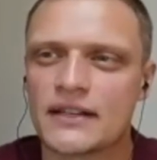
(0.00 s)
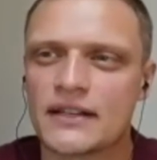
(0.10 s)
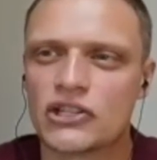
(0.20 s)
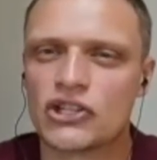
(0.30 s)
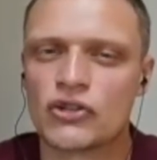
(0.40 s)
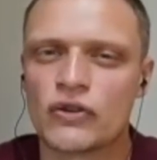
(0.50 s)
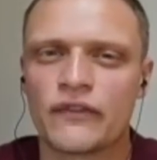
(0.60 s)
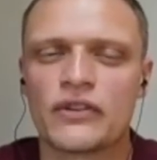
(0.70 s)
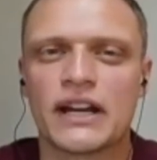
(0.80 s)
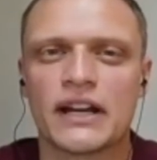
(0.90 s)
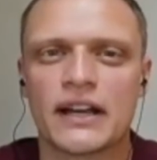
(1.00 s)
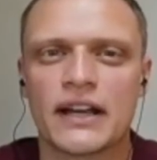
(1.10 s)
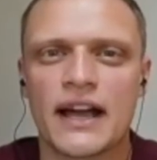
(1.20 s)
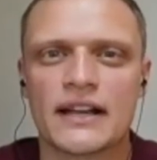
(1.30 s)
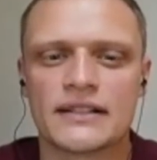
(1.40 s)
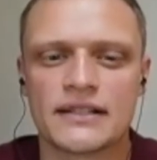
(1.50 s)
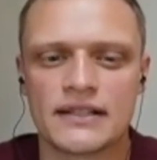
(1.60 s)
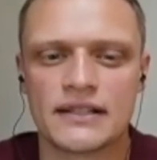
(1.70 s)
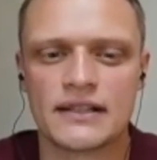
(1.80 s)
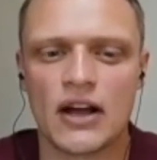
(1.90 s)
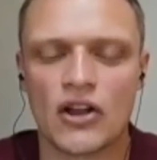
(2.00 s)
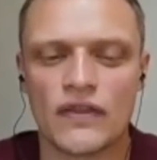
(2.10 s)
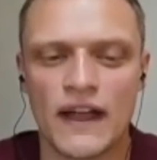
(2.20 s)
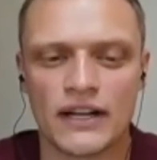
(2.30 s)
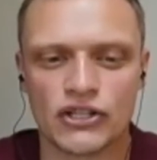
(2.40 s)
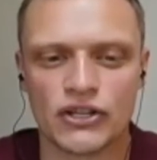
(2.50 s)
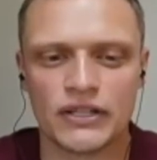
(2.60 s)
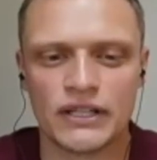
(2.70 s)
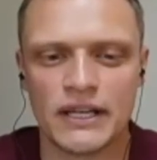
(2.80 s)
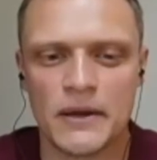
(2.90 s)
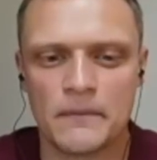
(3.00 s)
suffering has on that journey?